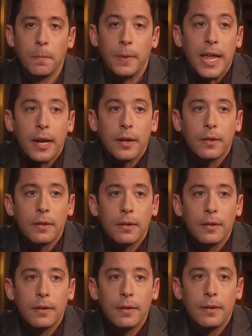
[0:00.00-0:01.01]
Then
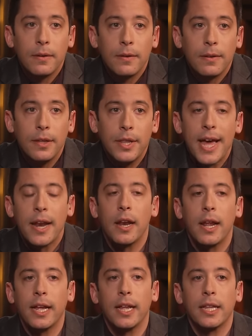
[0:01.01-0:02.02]
then
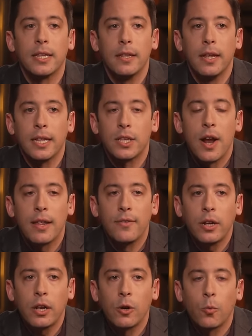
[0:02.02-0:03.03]
it, it, it's not
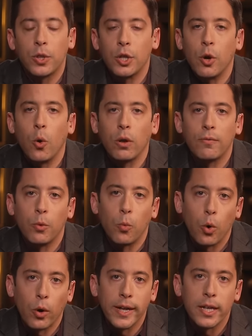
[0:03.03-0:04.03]
even clear what the goal of the
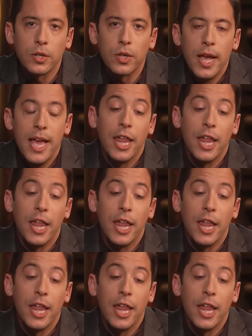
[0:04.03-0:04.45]
war is.